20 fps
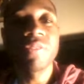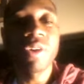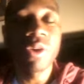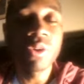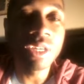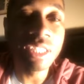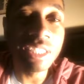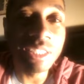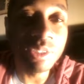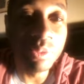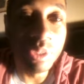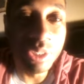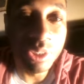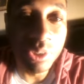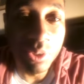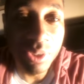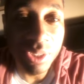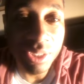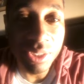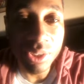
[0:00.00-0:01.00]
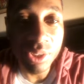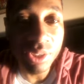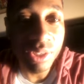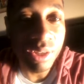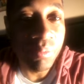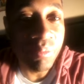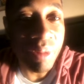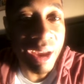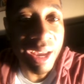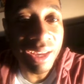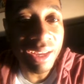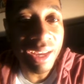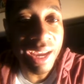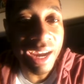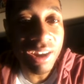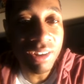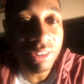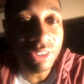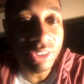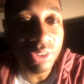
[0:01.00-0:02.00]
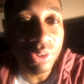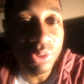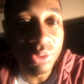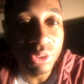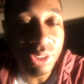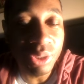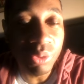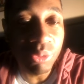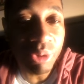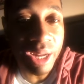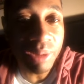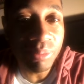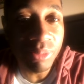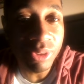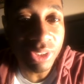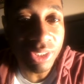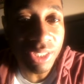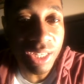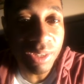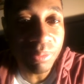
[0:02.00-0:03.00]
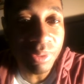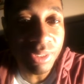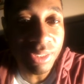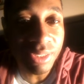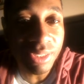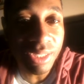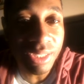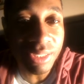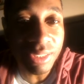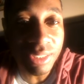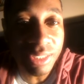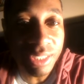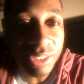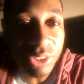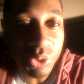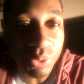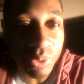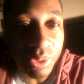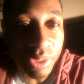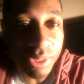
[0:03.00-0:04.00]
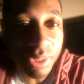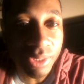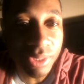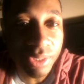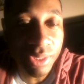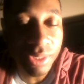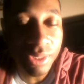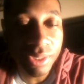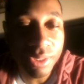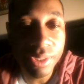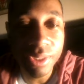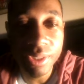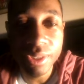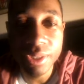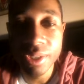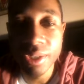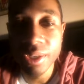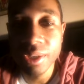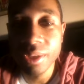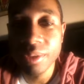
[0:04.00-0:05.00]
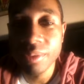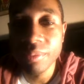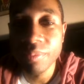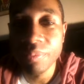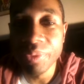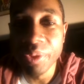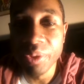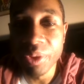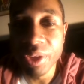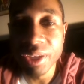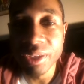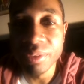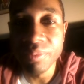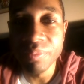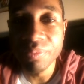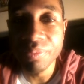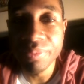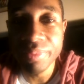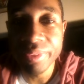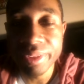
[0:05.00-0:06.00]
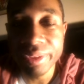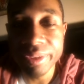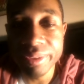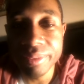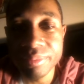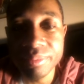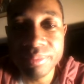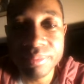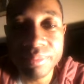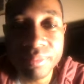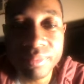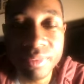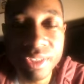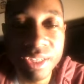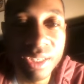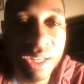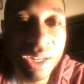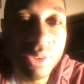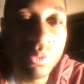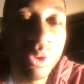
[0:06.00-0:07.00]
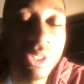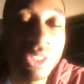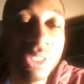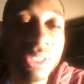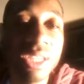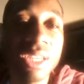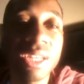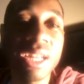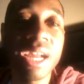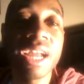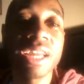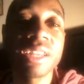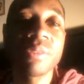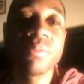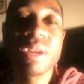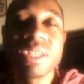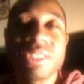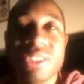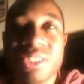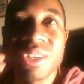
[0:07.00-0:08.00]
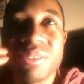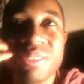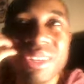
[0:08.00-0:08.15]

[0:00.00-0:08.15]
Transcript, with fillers: the focus was on the main character, who is the Rainbow Zombie eccentric. Okay, and I once again I had to make